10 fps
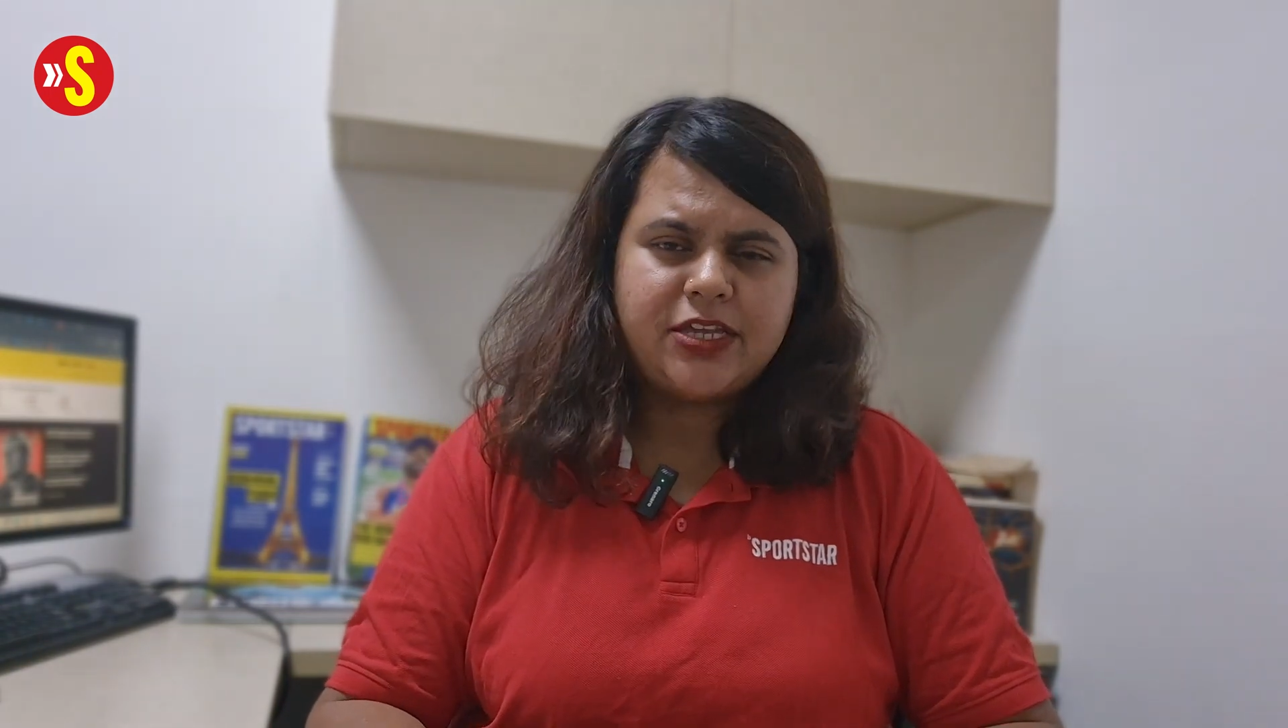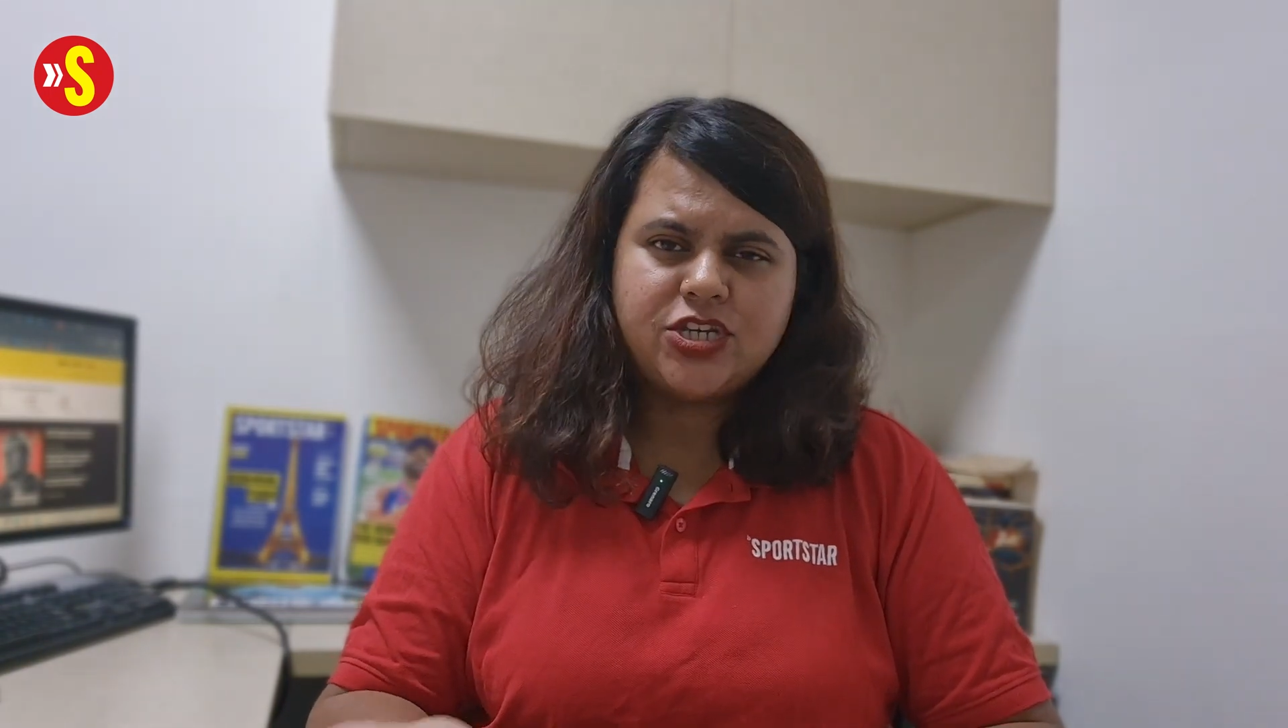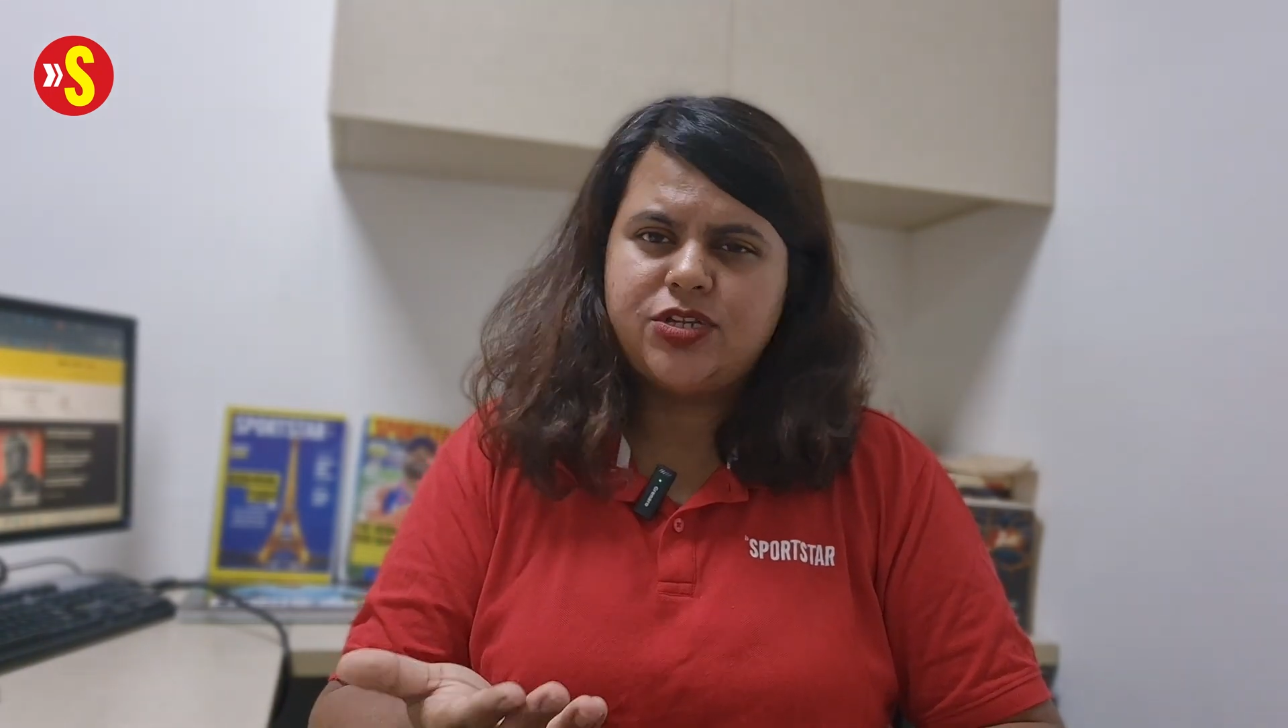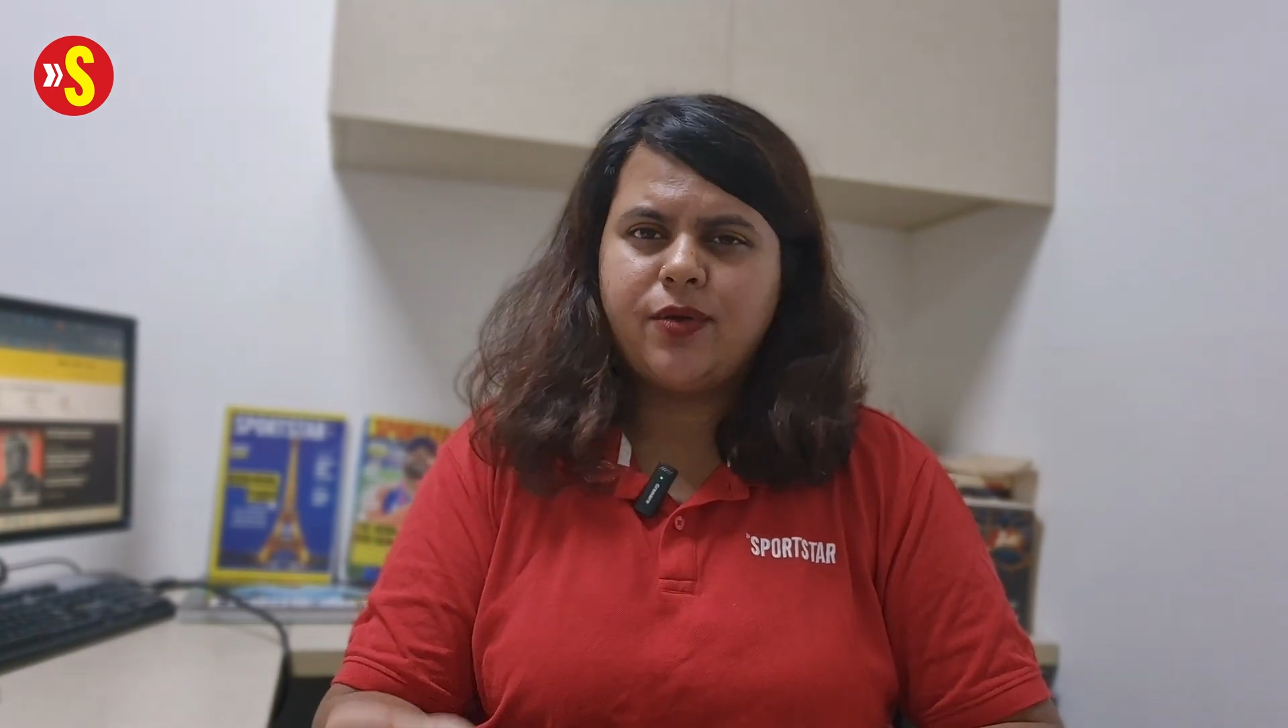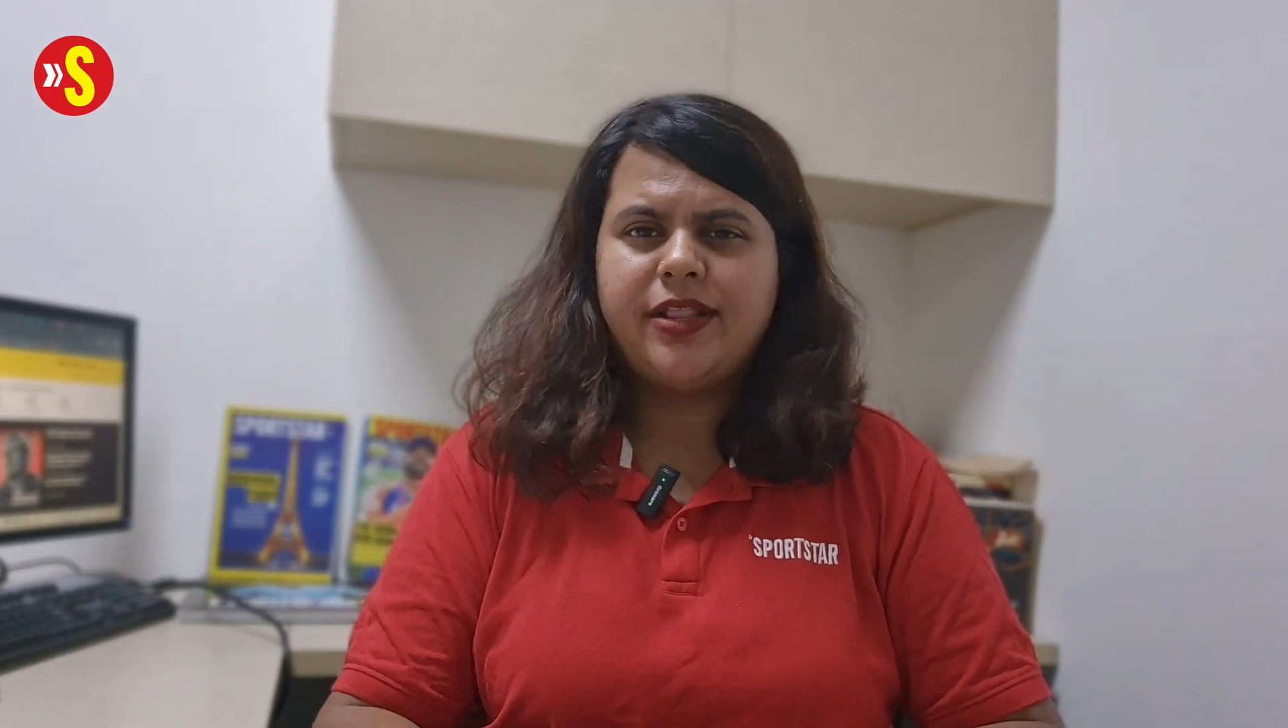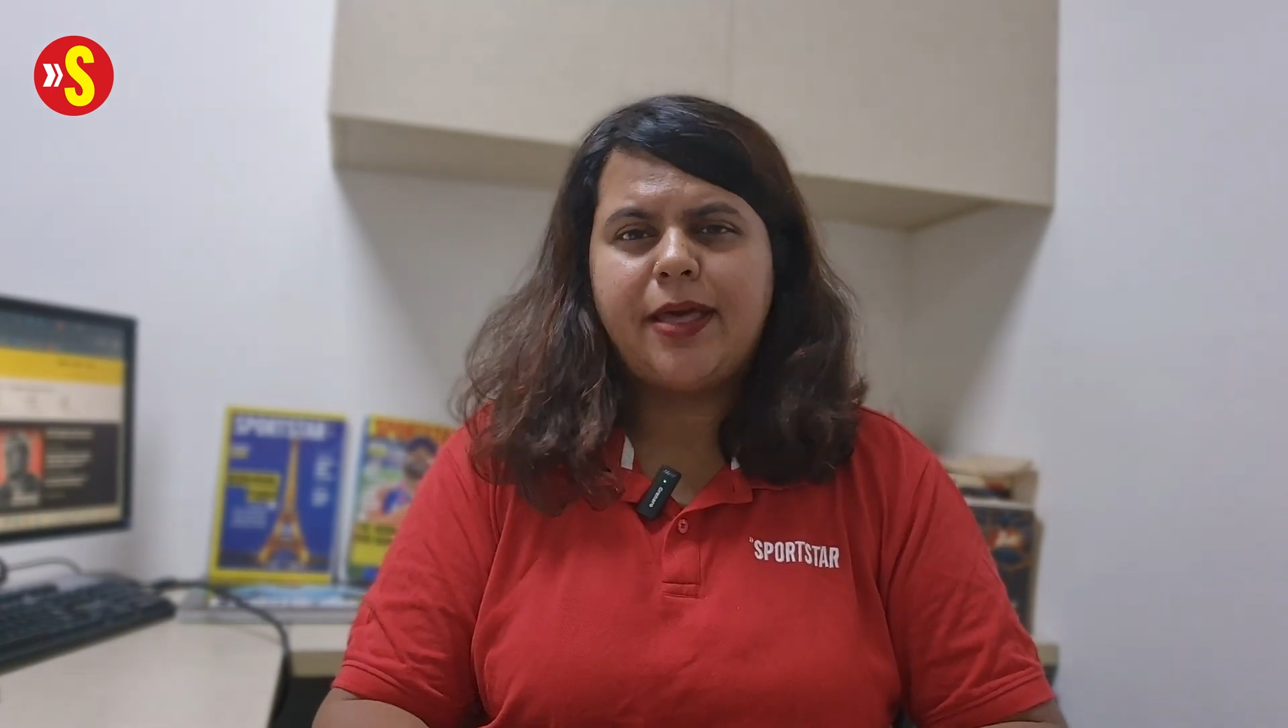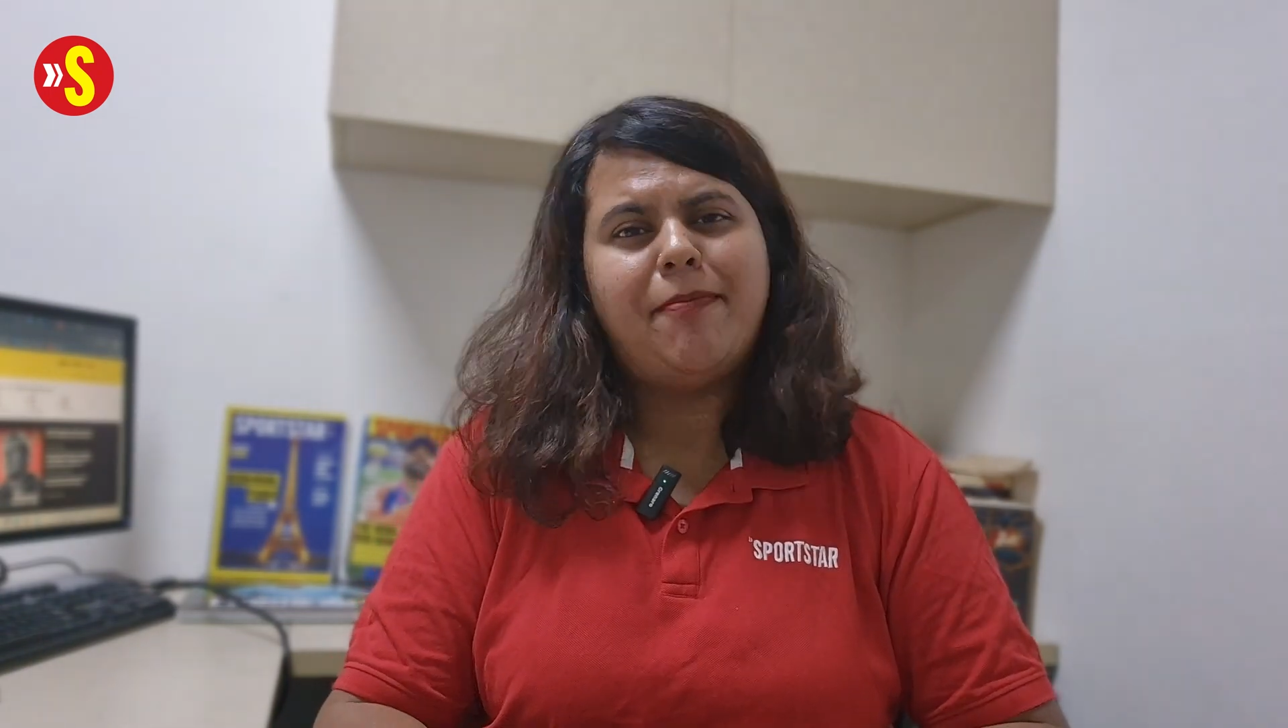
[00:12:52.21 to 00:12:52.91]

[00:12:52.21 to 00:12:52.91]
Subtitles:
Just look at their